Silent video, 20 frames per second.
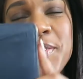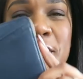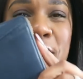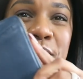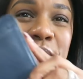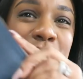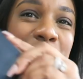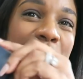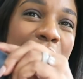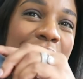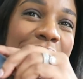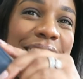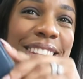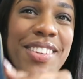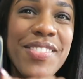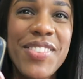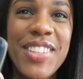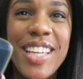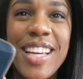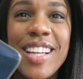First of all, I
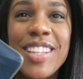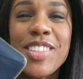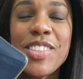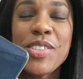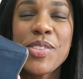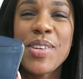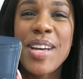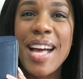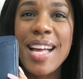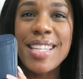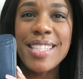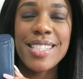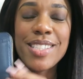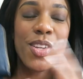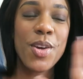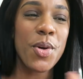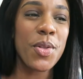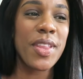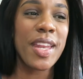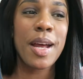love the color. You guys
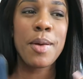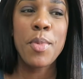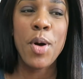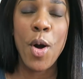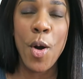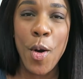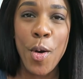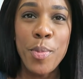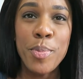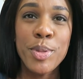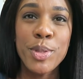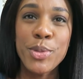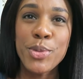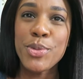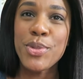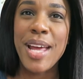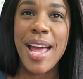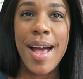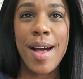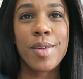know that I'm all
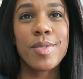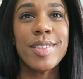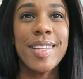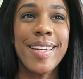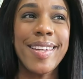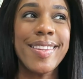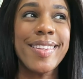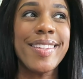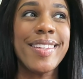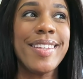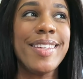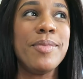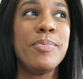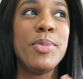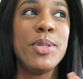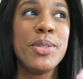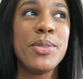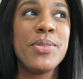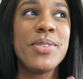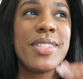blued out lately.
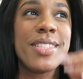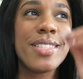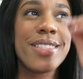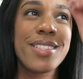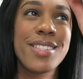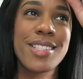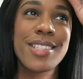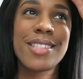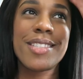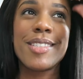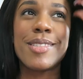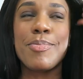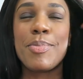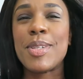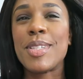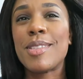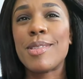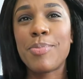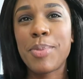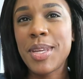Blue has just
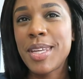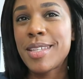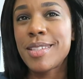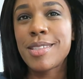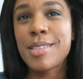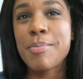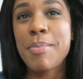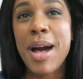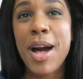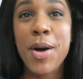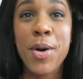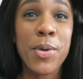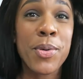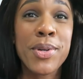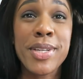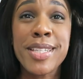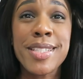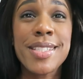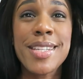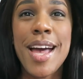been speaking to my
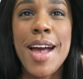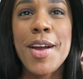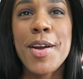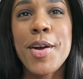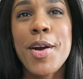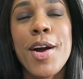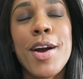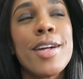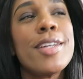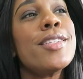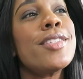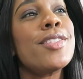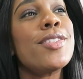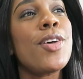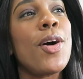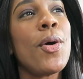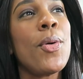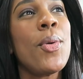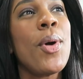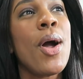whole entire heart.
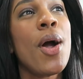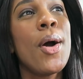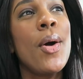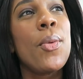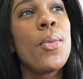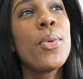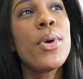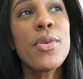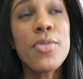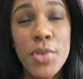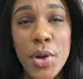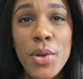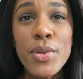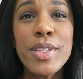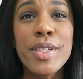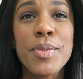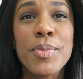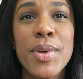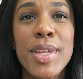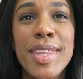So we're
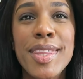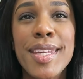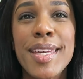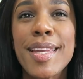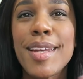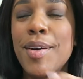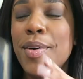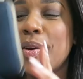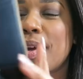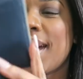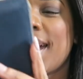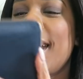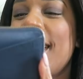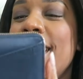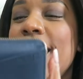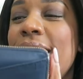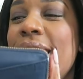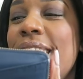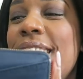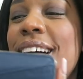rolling with it,
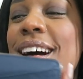okay?